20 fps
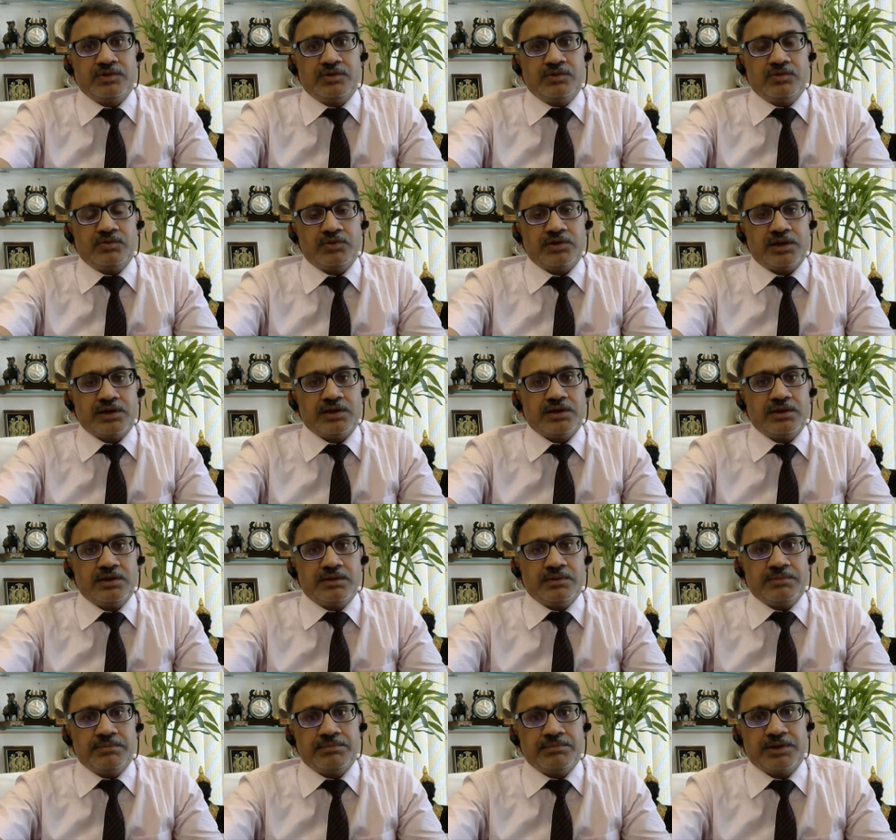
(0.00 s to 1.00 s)
Okay,
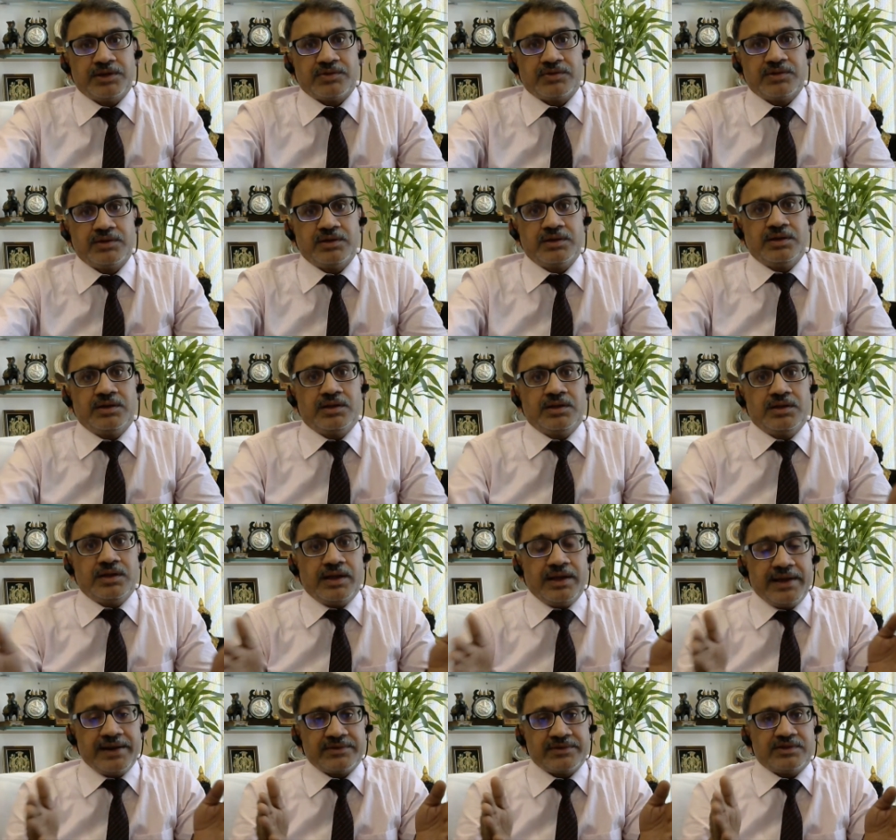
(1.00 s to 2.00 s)
but
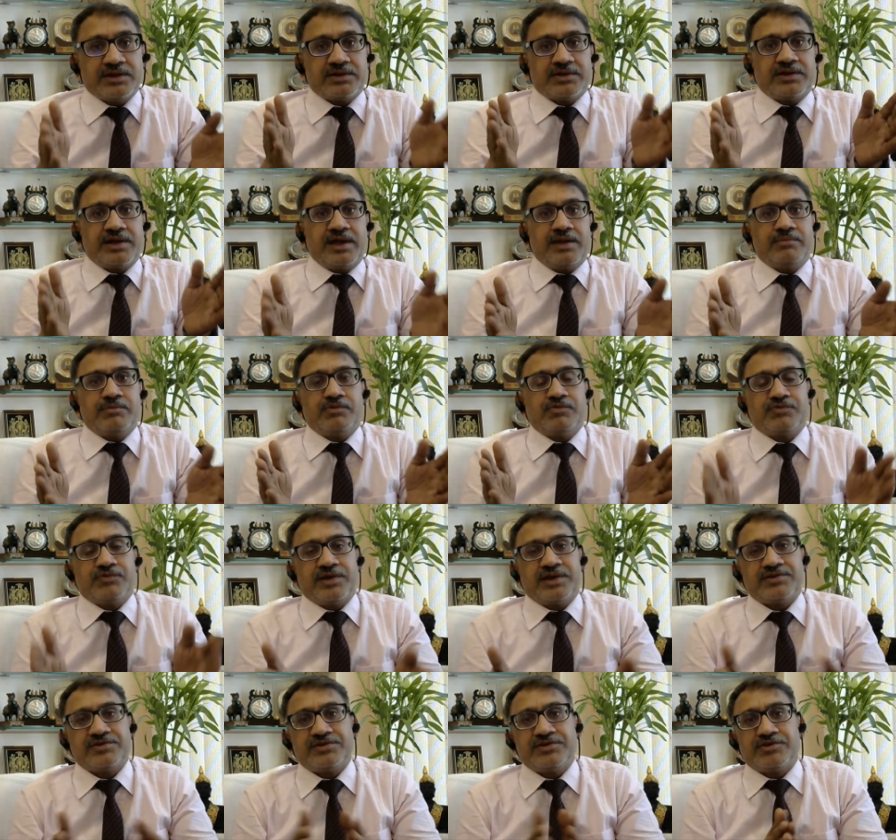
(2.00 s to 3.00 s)
at the time of
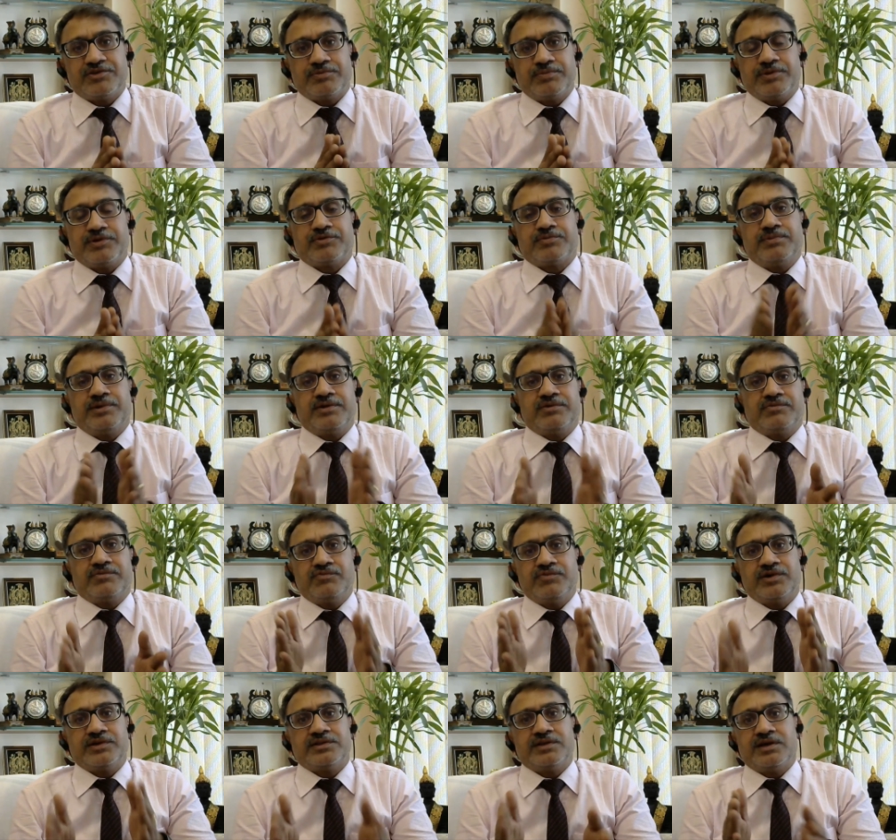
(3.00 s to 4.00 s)
cash disbursement,
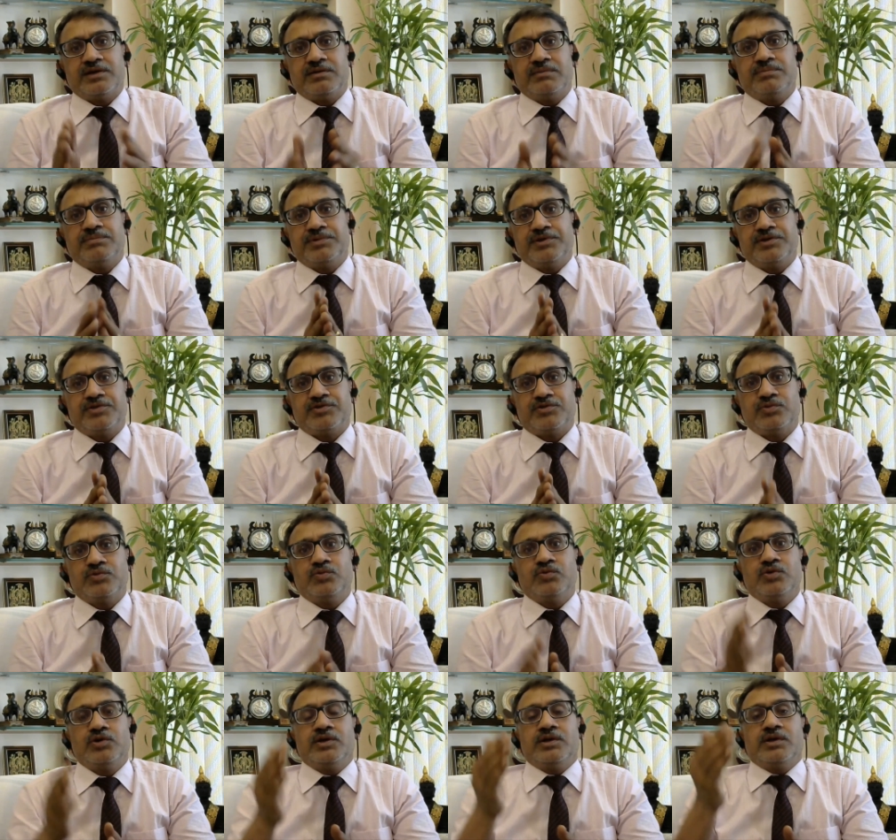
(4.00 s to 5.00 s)
what the companies
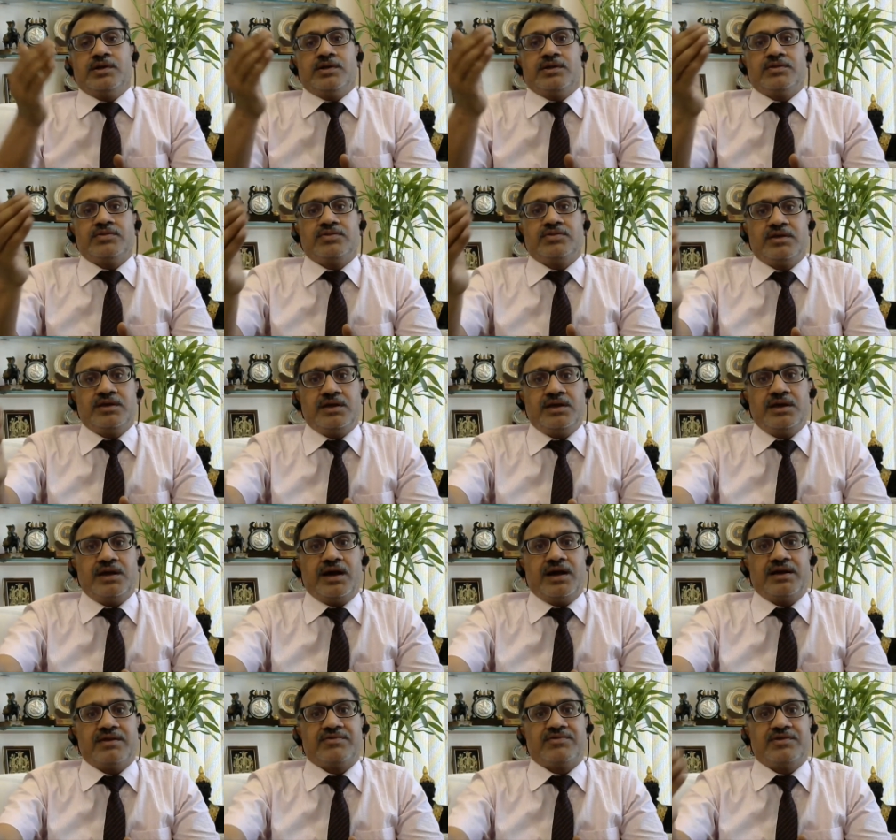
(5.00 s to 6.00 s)
do? They
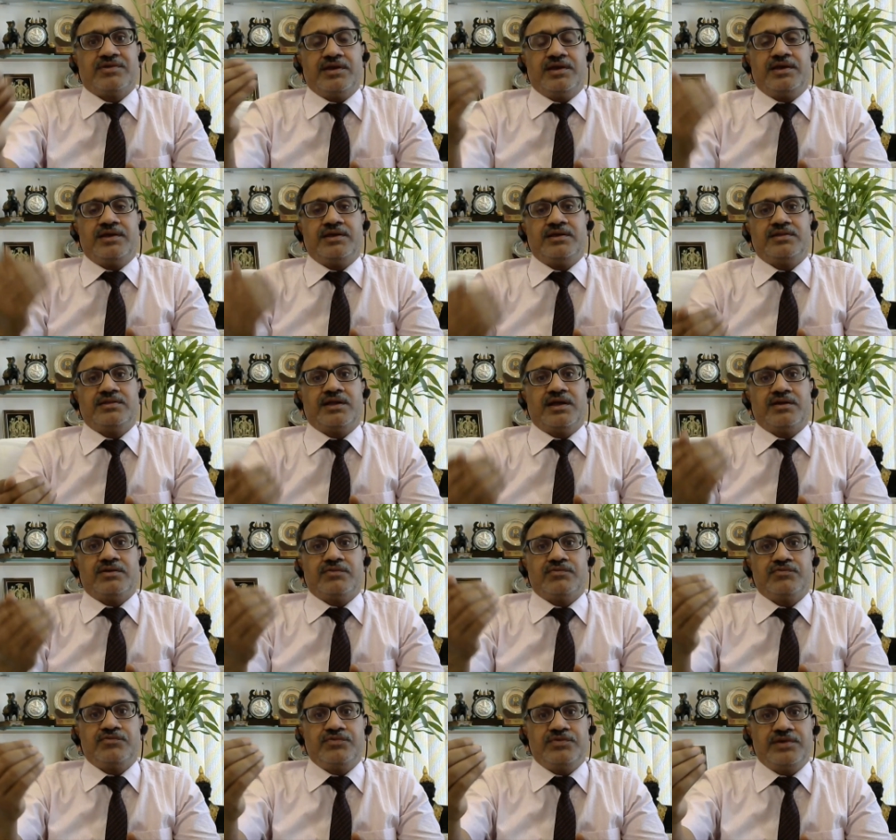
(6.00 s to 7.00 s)
are saying that
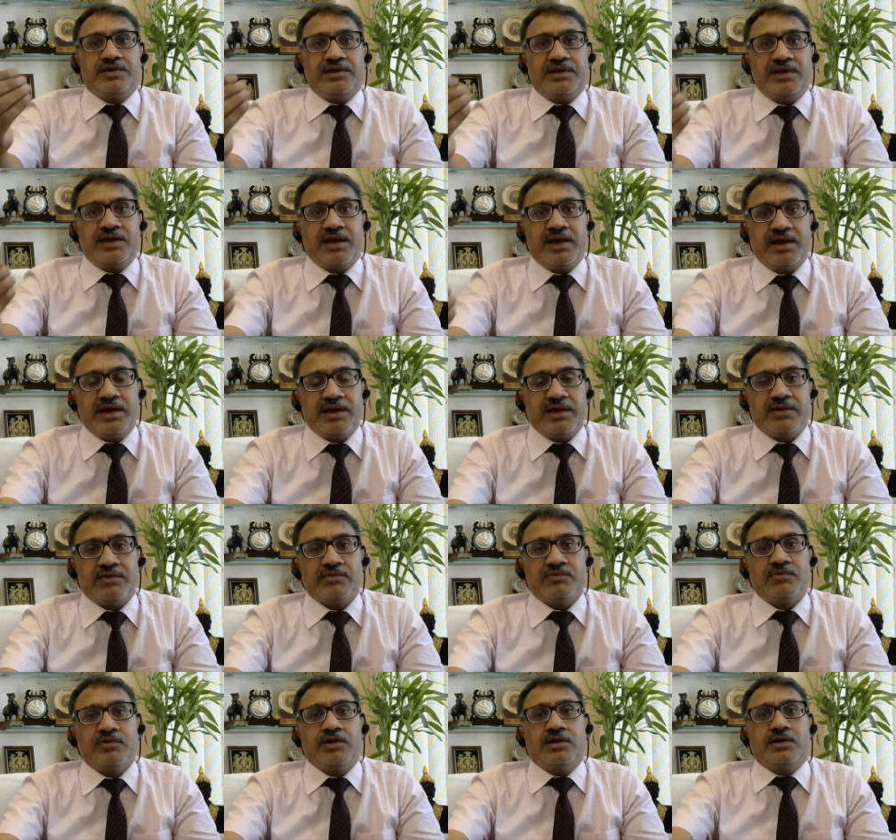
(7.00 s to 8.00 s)
we have
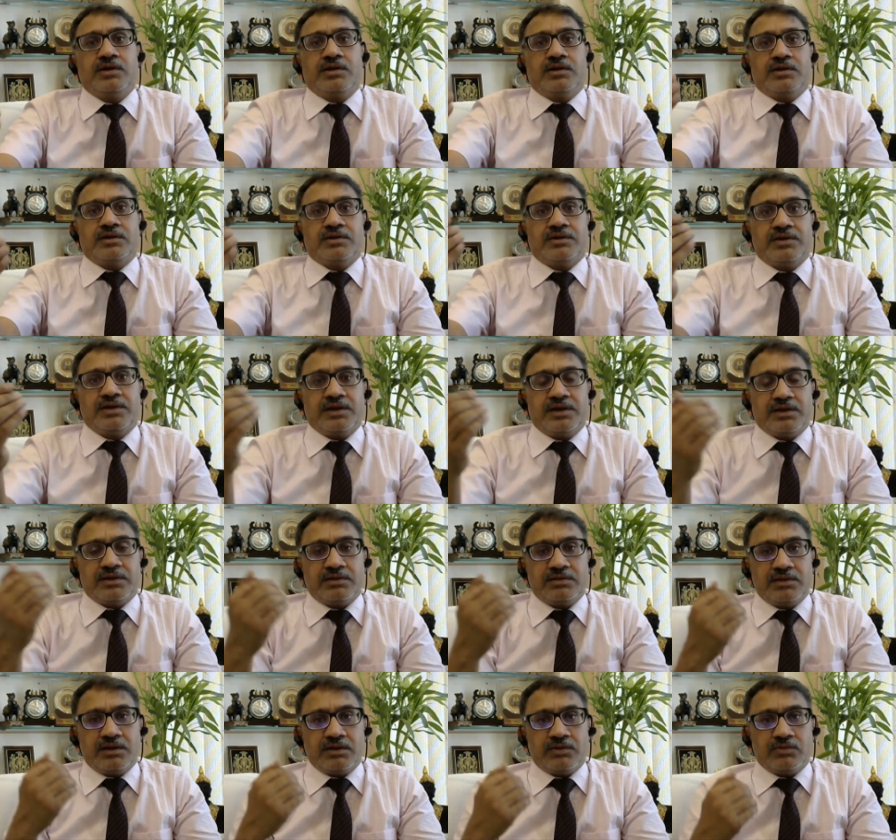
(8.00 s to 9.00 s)

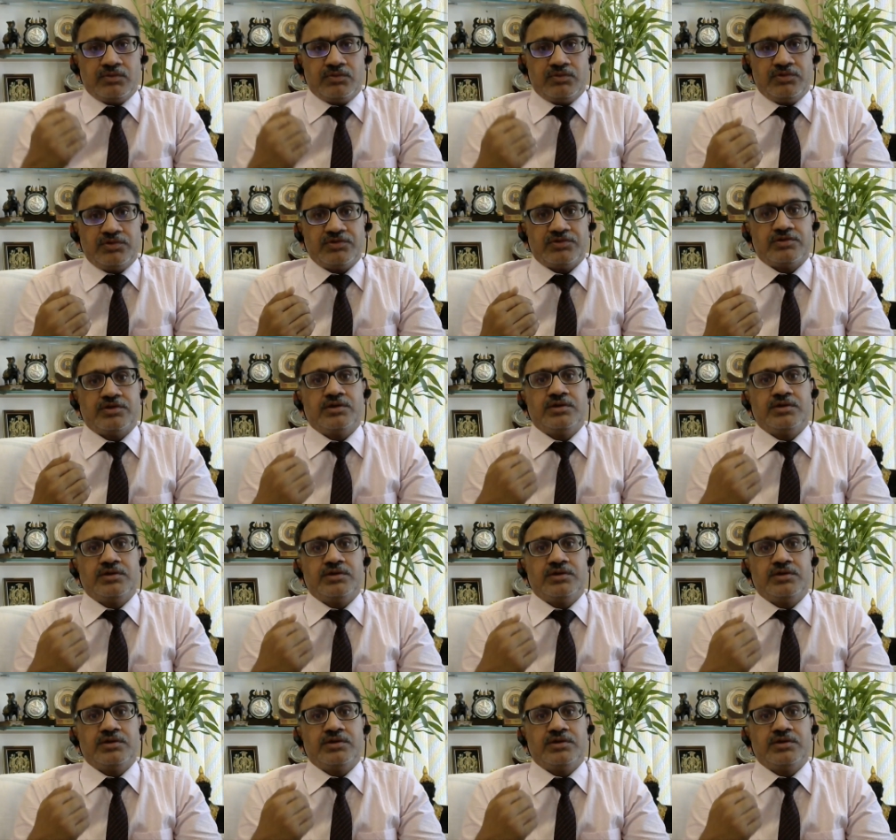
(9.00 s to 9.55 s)
taken the goods